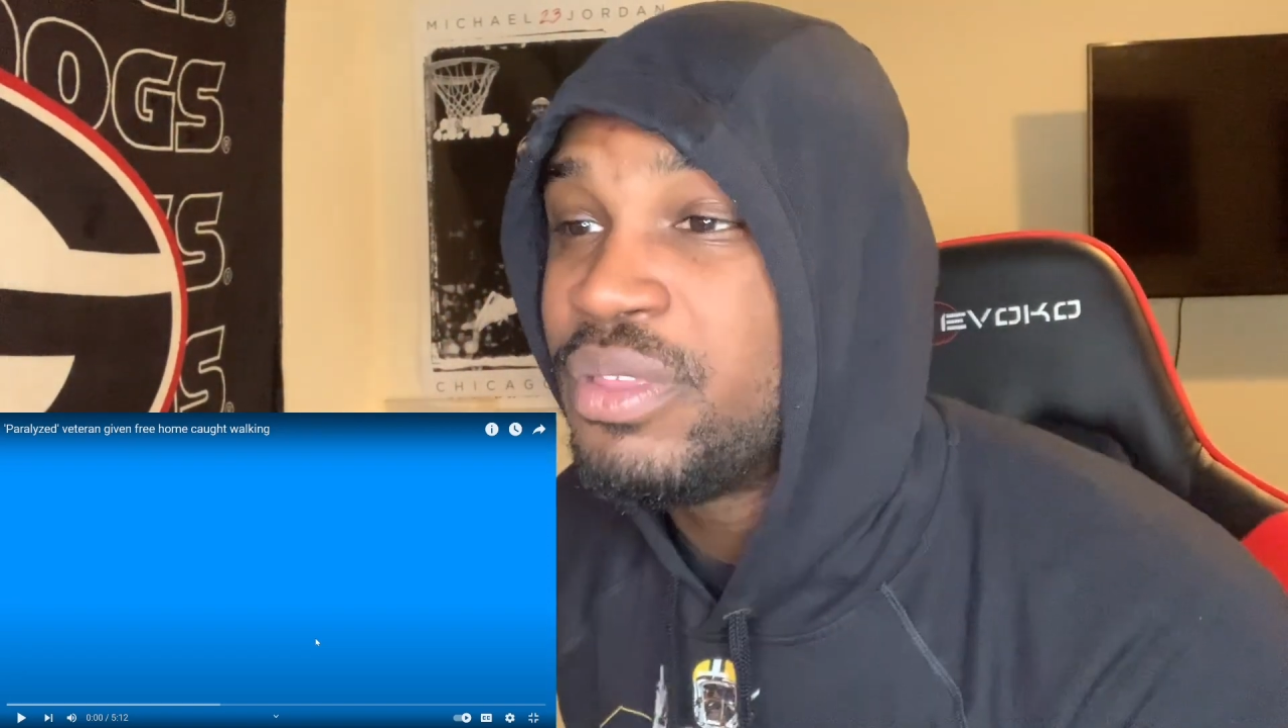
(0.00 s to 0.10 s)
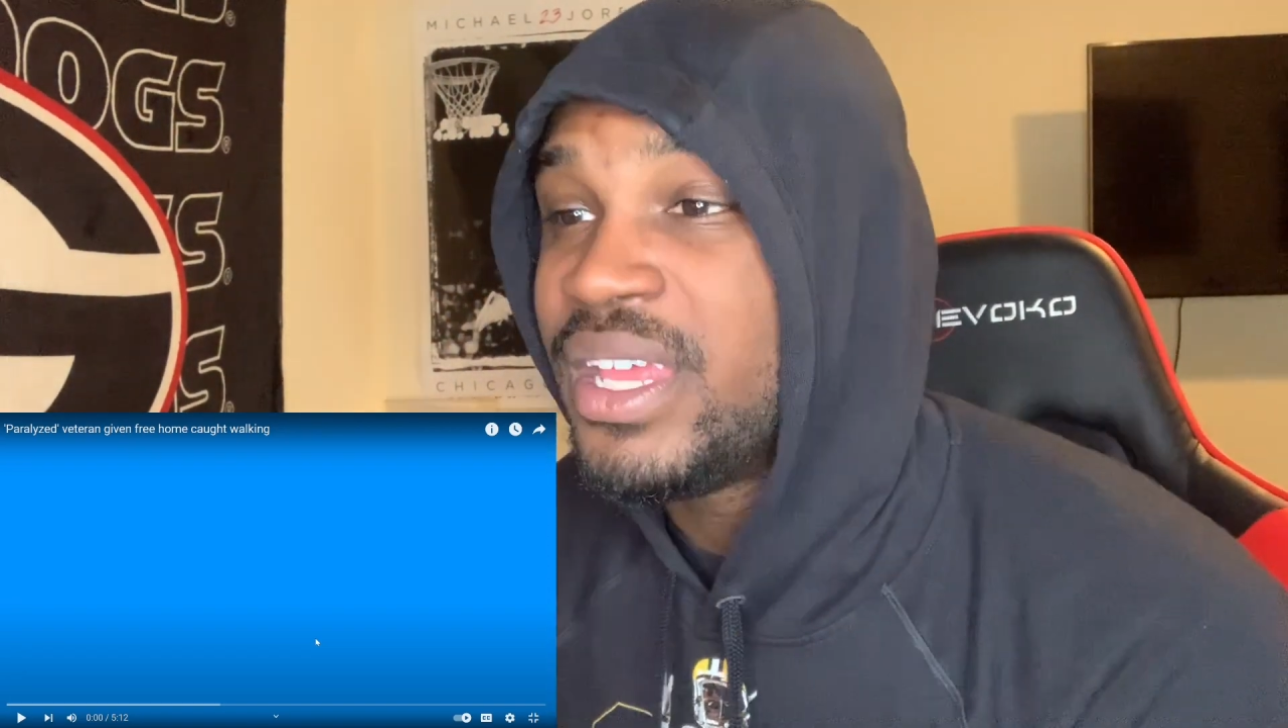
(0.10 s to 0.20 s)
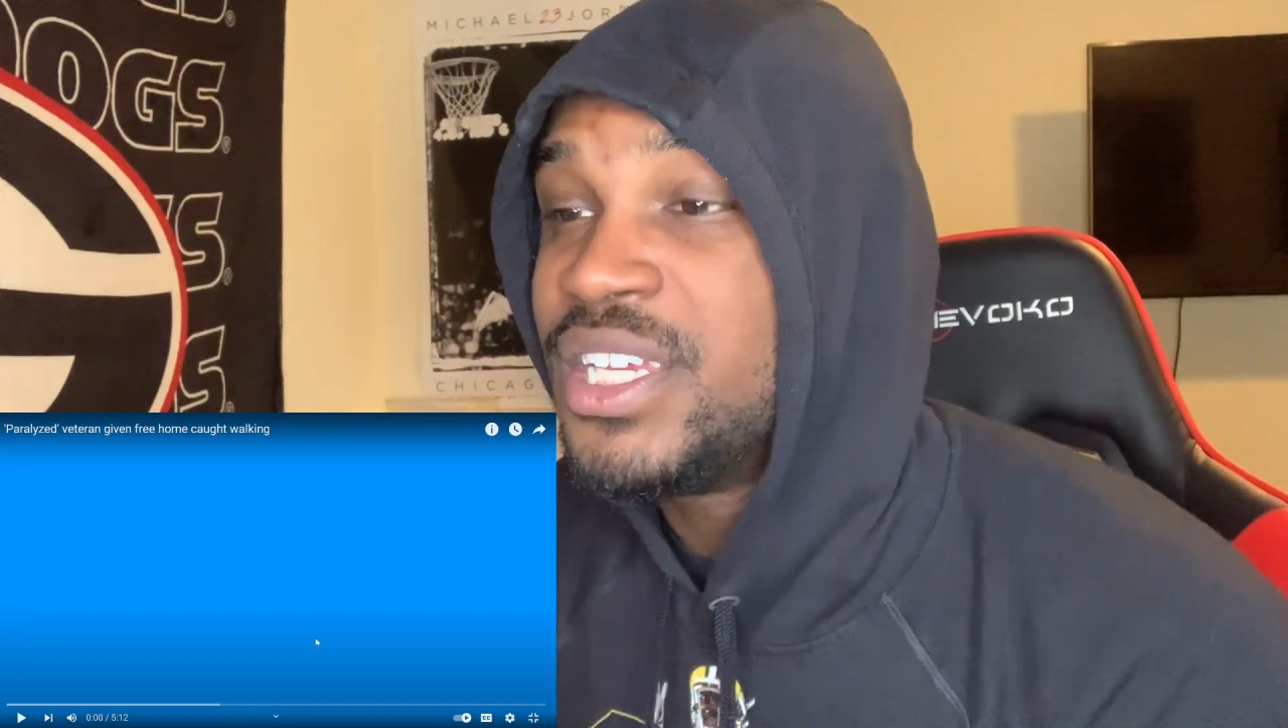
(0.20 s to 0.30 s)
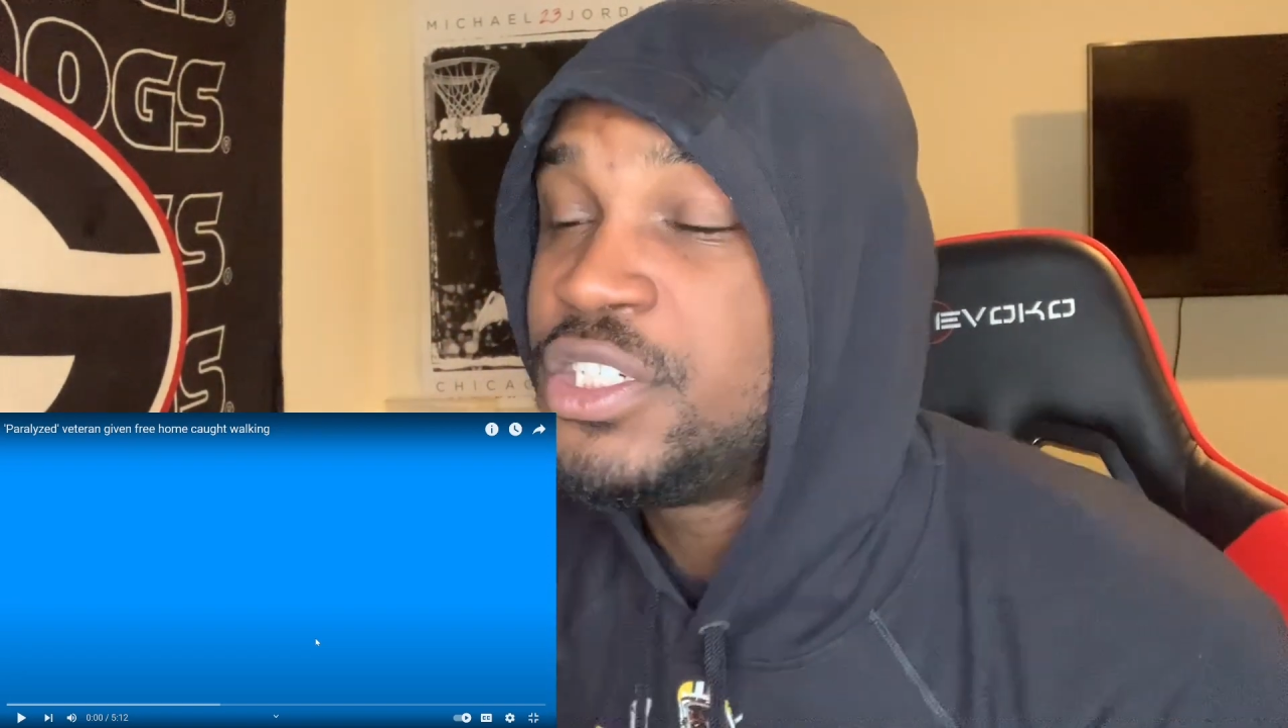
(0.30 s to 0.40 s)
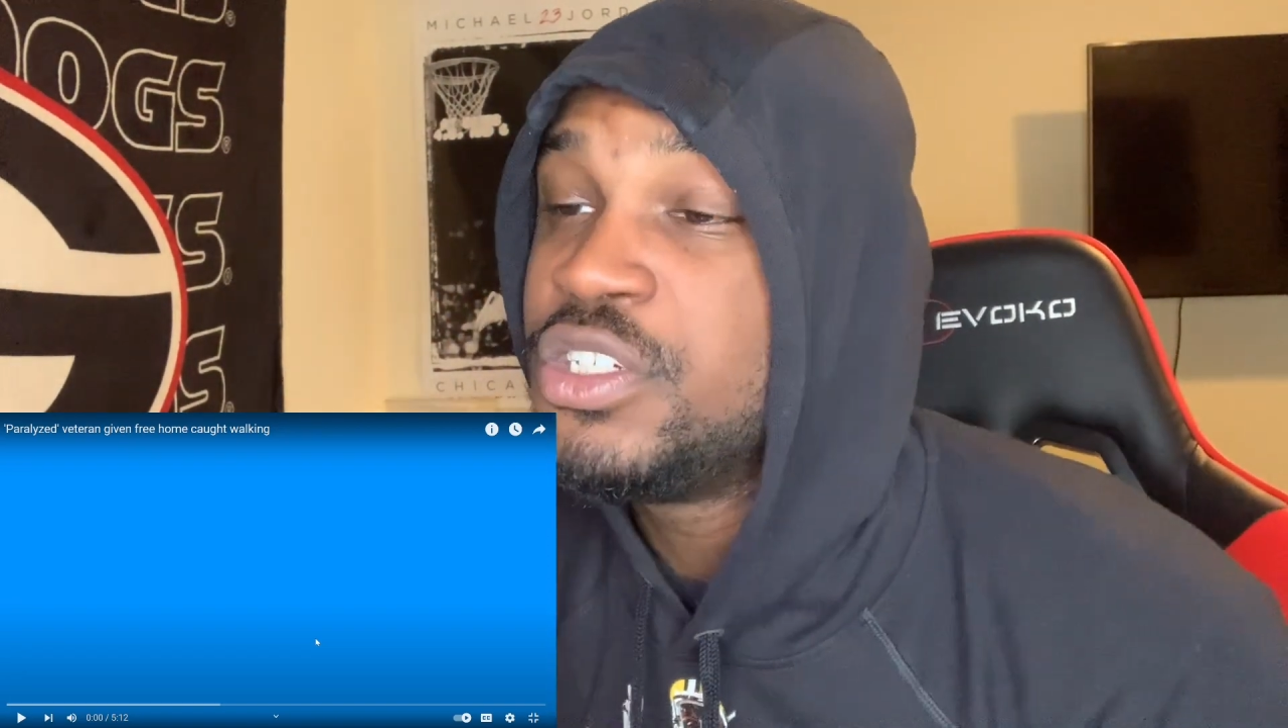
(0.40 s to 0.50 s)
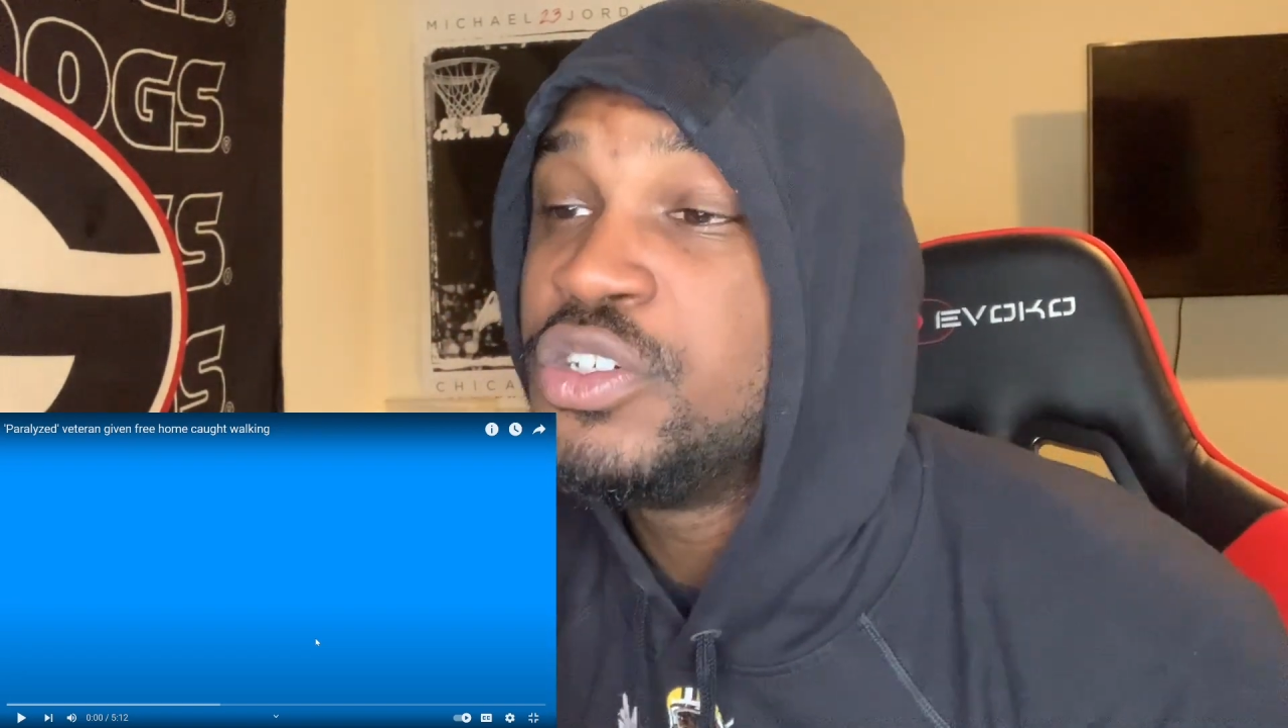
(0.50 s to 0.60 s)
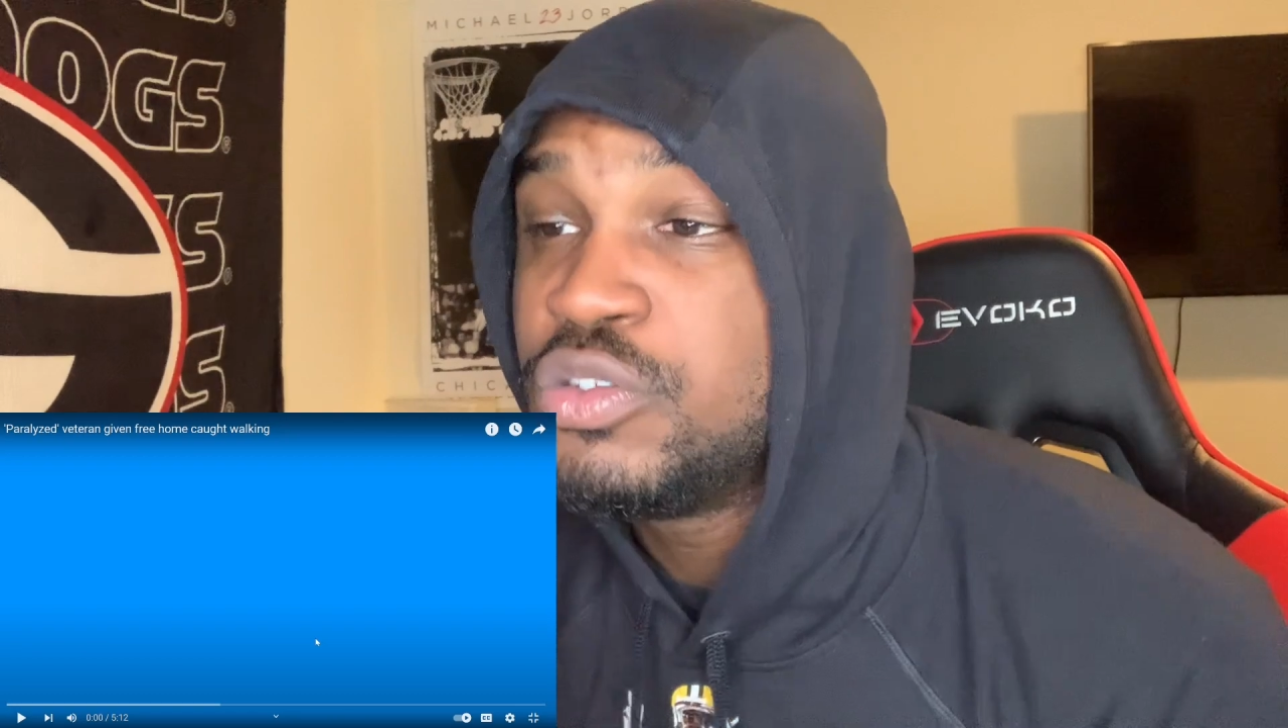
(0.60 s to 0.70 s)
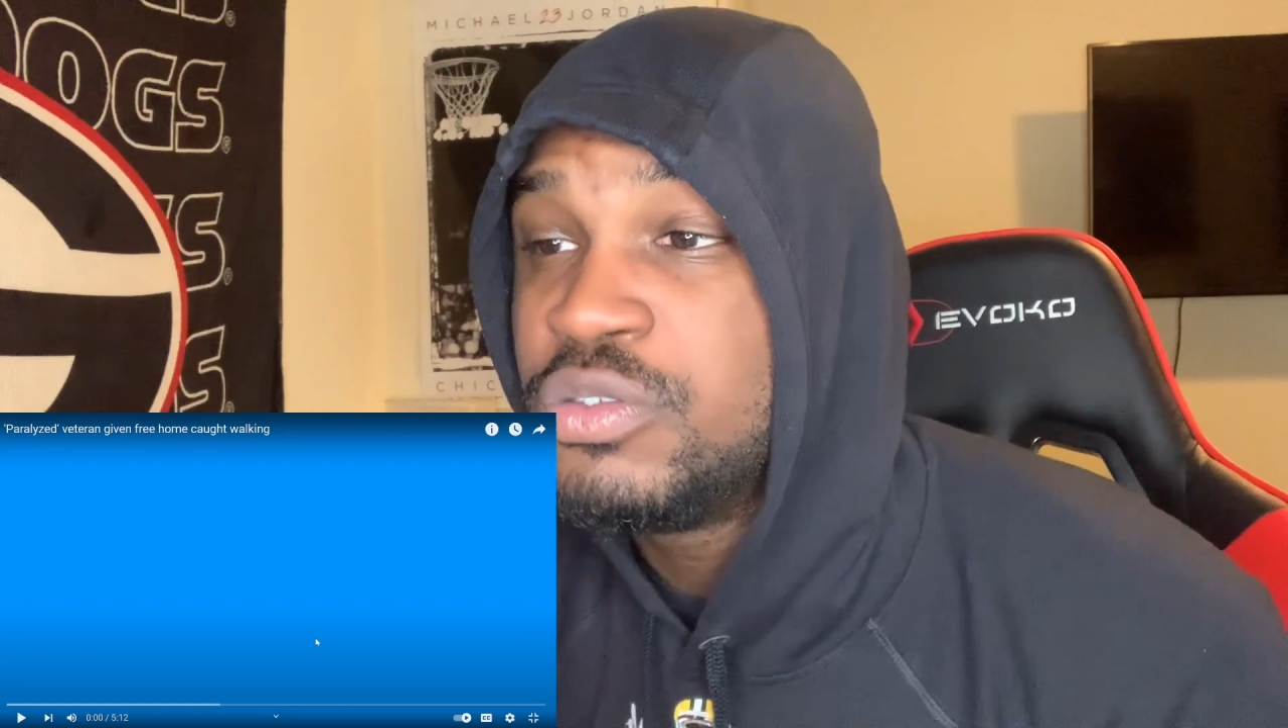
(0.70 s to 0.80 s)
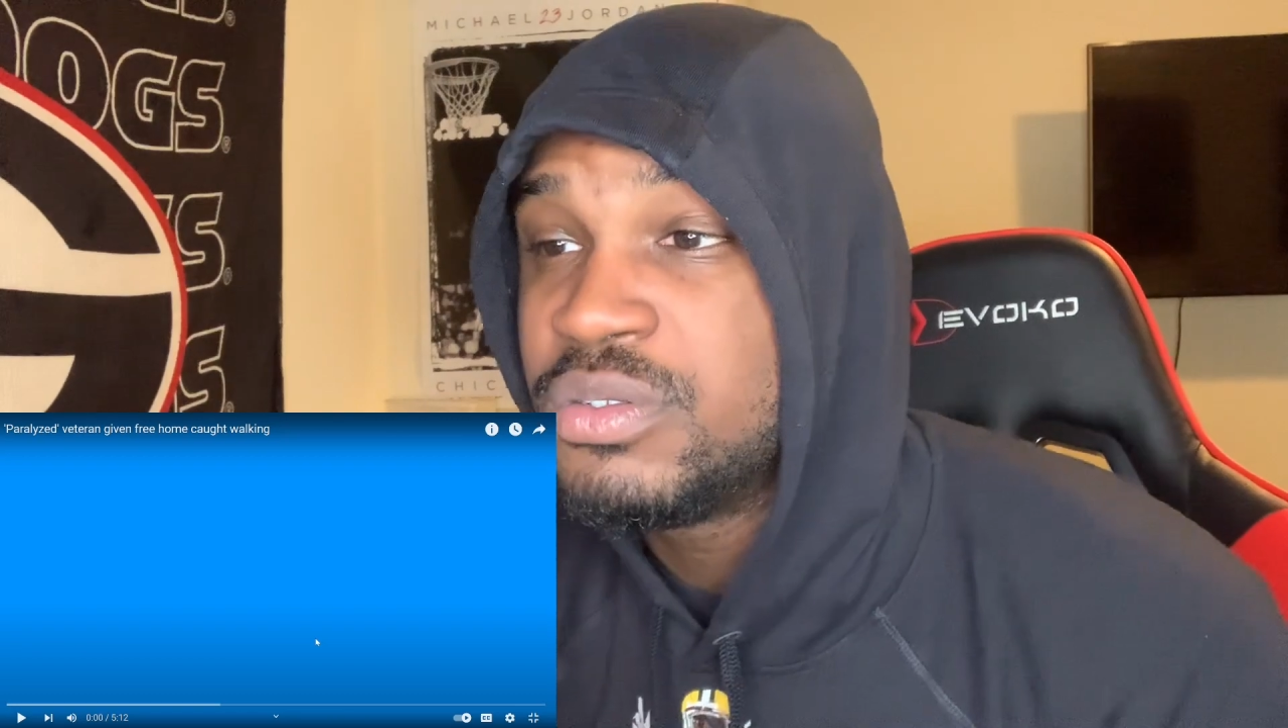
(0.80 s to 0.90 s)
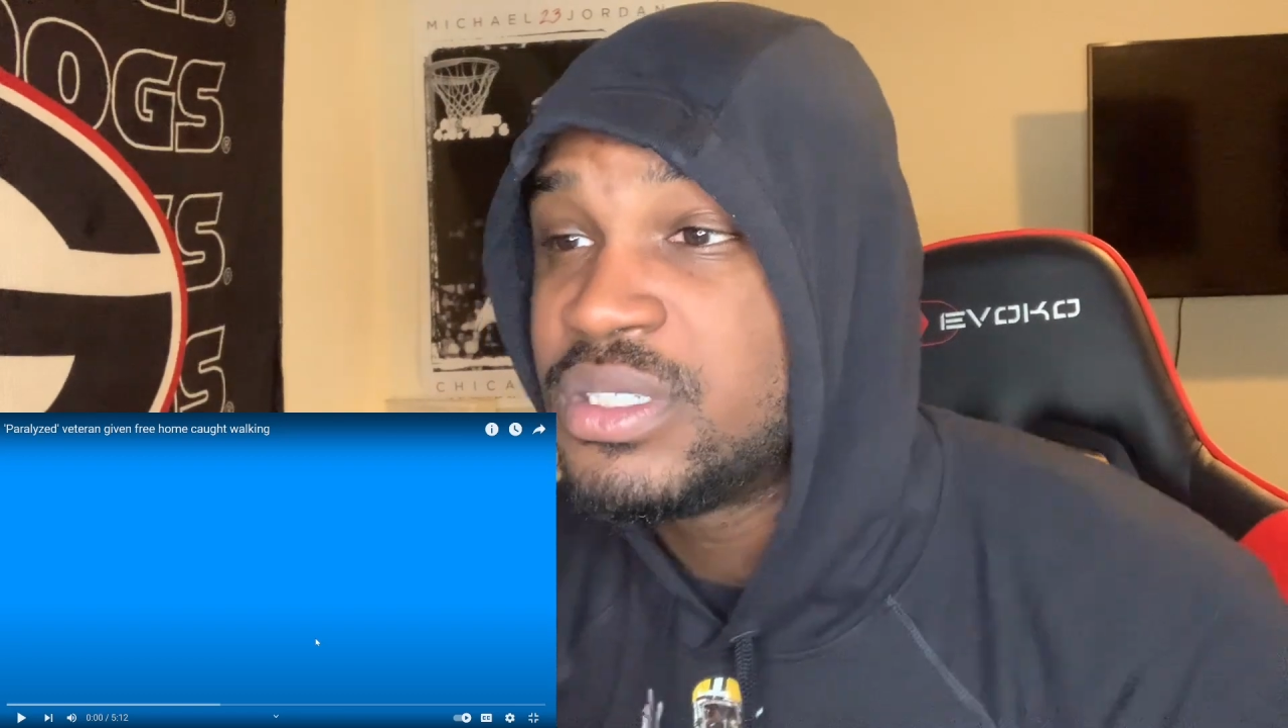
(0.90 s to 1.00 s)

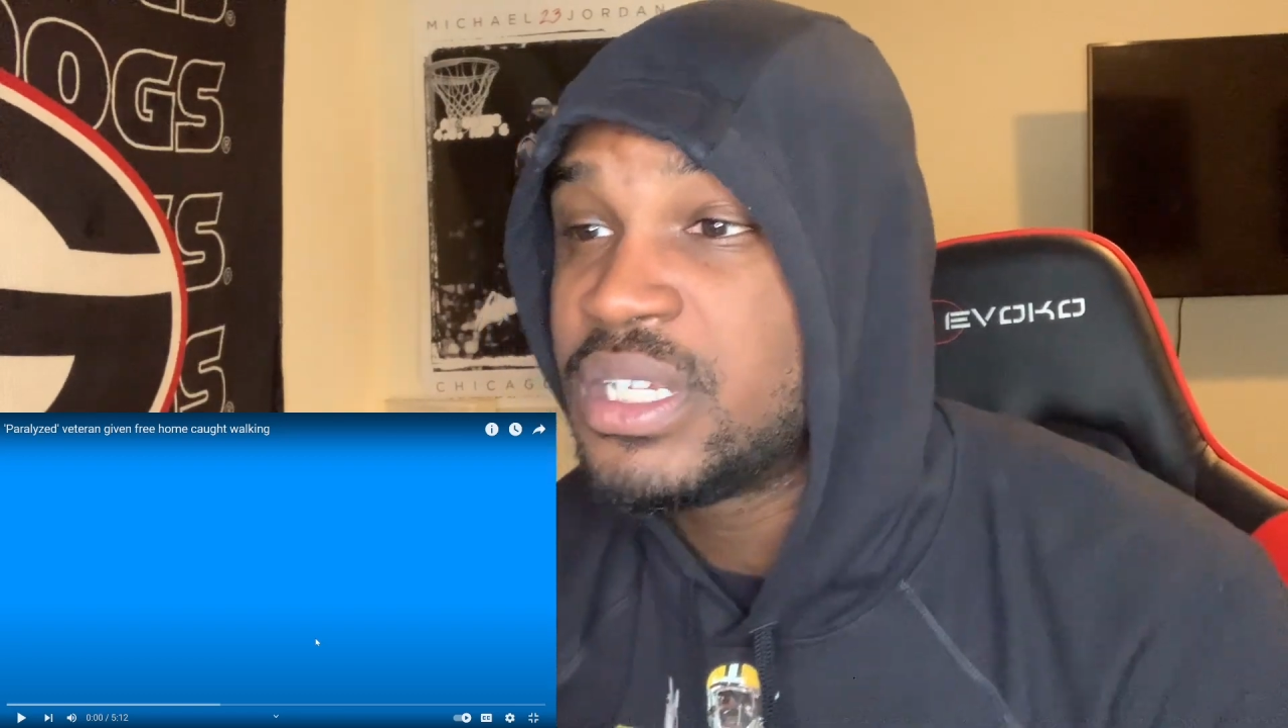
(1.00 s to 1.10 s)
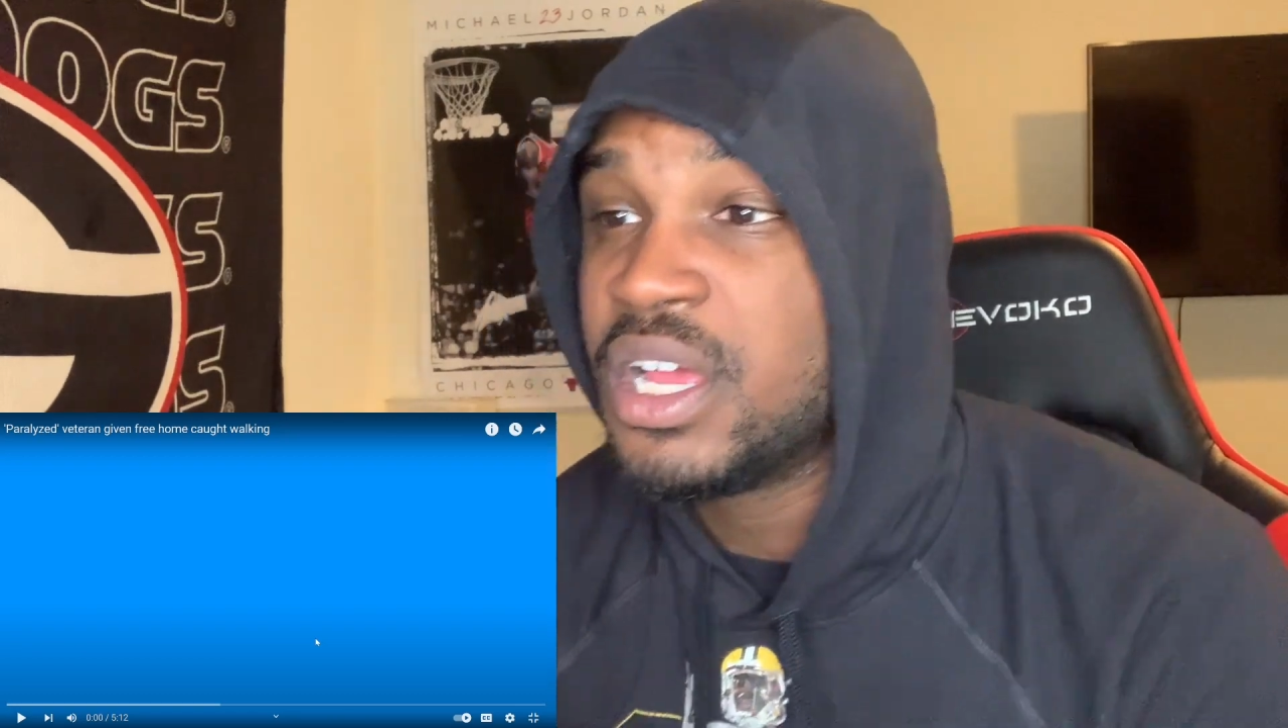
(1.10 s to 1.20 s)
issues,